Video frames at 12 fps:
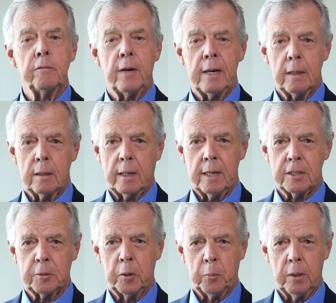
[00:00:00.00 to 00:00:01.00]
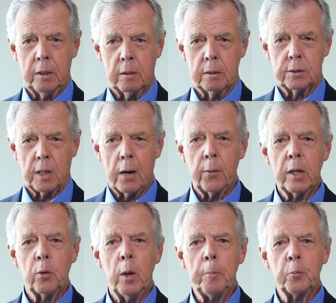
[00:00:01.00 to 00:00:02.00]
vinyl casement windows are
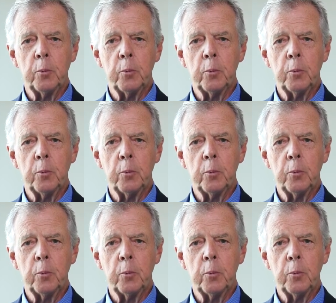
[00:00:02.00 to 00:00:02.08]
equipped